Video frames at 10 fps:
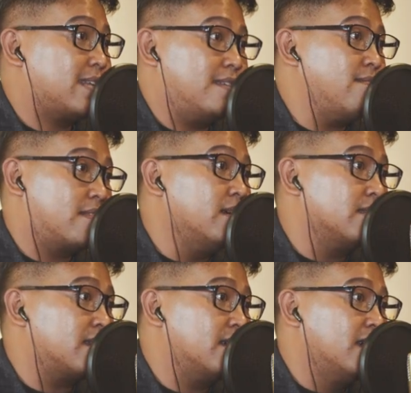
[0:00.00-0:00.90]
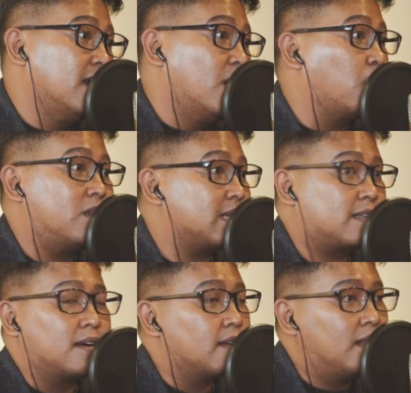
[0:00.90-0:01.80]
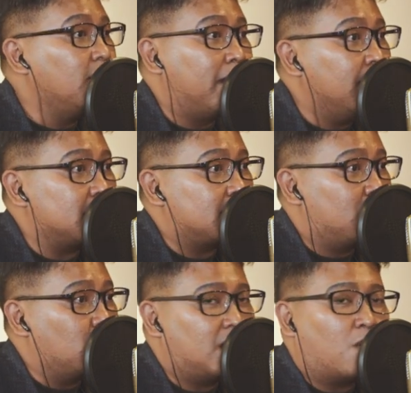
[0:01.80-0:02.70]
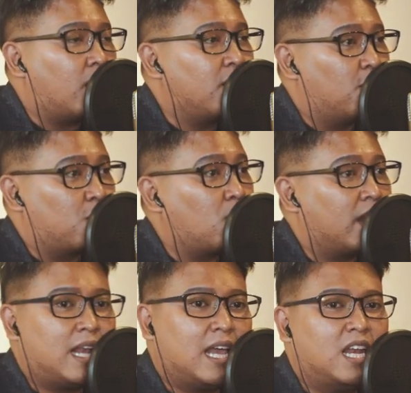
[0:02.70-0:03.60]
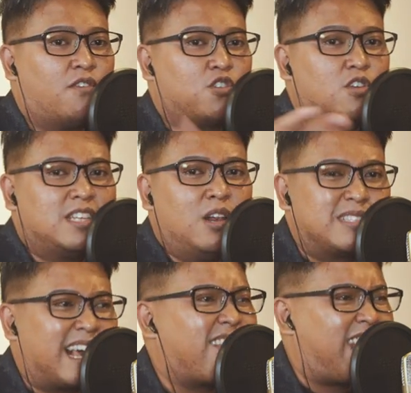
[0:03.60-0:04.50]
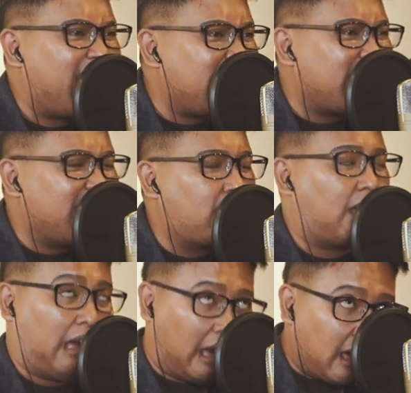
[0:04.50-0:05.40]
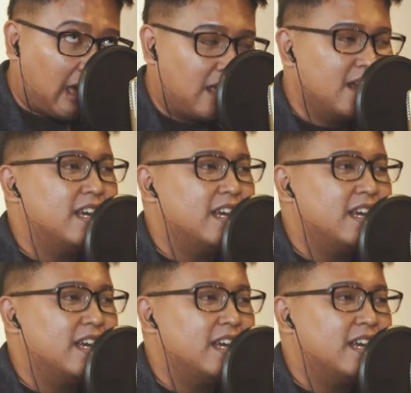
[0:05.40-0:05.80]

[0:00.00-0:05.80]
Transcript: ex-interns ah, who takes thirty minutes ah, to take one photo, and then in the end the photo still looks like that, okay.